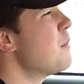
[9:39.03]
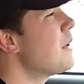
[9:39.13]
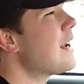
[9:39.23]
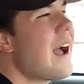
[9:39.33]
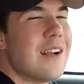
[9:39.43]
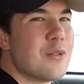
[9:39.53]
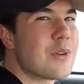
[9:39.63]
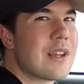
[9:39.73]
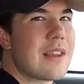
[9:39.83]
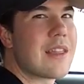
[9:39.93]
But I don't
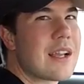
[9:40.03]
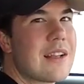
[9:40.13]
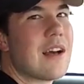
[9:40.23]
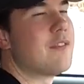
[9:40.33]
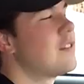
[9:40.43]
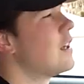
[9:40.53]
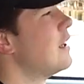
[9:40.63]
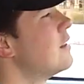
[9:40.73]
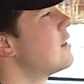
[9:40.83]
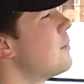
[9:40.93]
really think enough
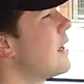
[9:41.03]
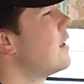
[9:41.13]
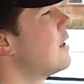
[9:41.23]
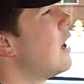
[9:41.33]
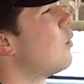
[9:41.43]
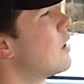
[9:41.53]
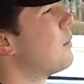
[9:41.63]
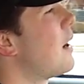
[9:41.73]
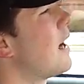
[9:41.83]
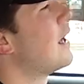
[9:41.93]
to make you not want
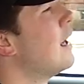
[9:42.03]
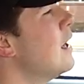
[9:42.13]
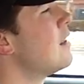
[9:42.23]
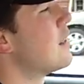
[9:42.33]
to buy